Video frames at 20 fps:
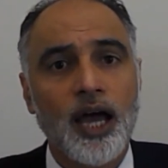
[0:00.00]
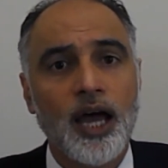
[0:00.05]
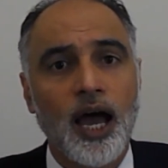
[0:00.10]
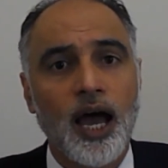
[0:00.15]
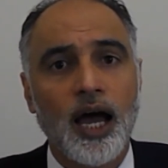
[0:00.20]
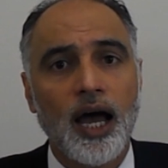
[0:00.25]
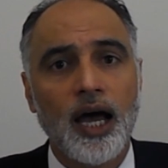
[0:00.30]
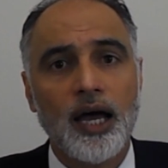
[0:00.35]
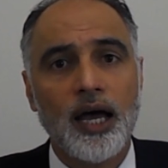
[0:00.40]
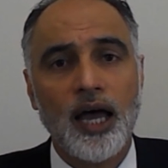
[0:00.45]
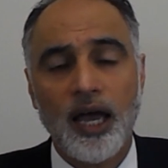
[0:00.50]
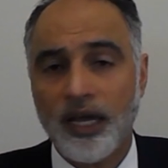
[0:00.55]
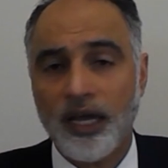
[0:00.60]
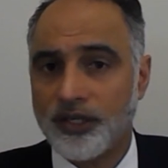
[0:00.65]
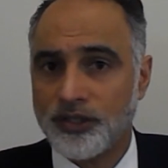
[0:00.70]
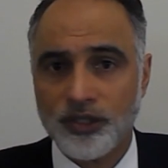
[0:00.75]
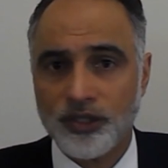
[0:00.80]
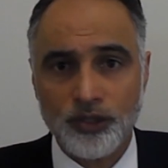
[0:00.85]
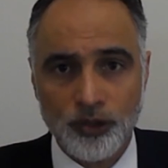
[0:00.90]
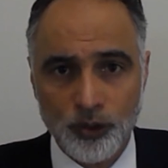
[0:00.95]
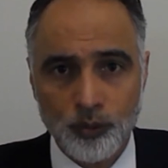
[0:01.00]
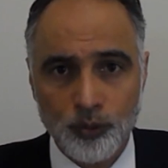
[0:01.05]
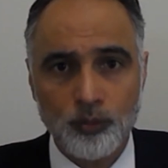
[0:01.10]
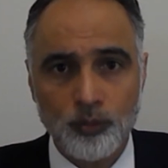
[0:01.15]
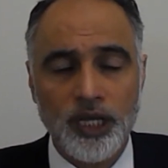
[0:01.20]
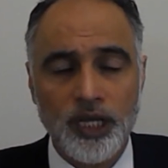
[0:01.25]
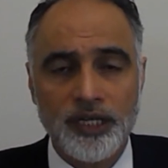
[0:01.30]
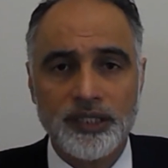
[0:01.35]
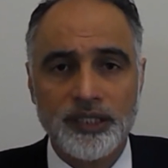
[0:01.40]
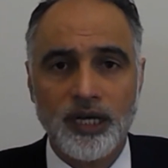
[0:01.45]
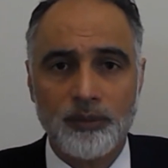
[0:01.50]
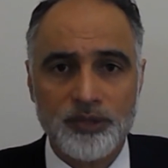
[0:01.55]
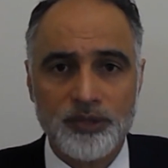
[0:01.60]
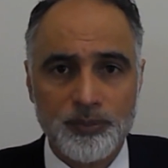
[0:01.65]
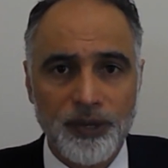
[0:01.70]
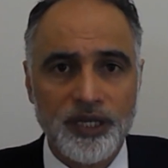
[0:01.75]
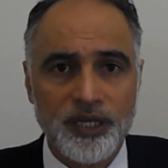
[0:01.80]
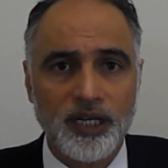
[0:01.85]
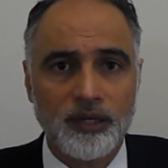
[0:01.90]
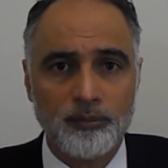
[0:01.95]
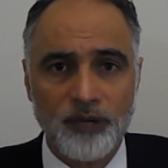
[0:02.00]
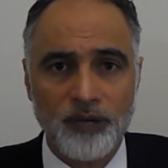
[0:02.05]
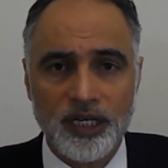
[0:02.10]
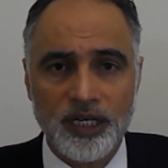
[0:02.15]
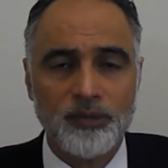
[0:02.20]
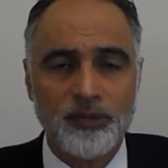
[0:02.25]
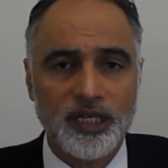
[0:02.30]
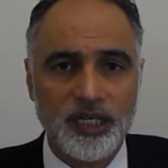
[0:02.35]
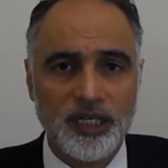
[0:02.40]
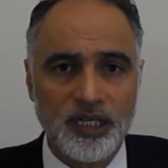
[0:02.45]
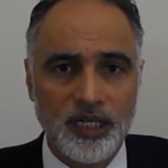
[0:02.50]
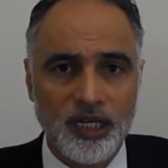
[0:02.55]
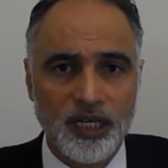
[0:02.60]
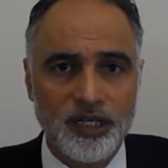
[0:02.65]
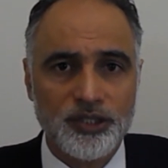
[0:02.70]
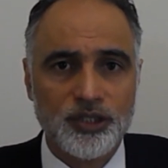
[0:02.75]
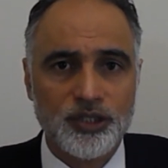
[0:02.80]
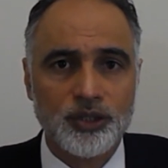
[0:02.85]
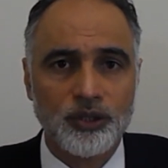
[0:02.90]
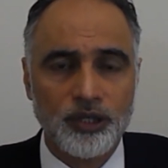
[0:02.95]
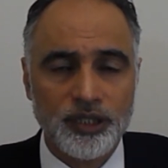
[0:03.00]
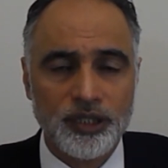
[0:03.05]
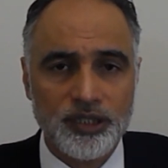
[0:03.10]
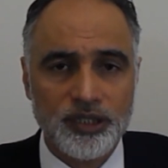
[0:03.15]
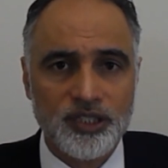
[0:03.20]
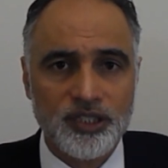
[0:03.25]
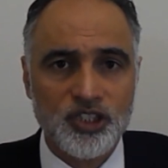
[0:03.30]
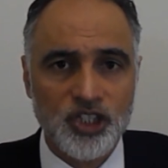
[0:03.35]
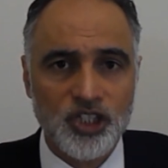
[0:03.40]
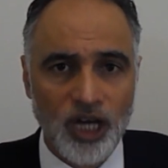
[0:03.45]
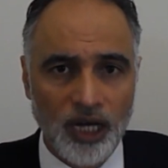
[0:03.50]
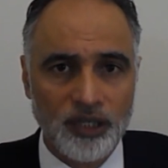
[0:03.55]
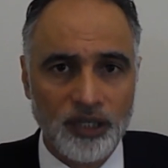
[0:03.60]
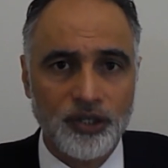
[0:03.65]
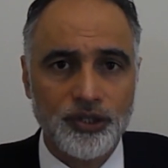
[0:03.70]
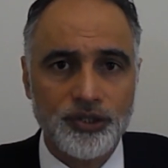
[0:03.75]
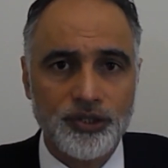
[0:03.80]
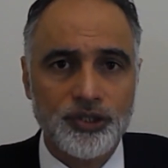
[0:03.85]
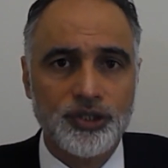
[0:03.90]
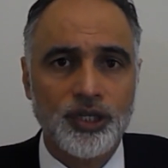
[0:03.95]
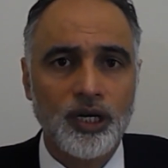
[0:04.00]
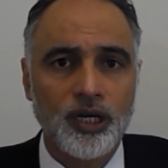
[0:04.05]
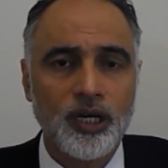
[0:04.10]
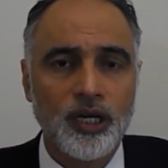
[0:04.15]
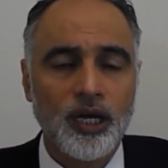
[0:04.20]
and you will end up spending many, many years trying to challenge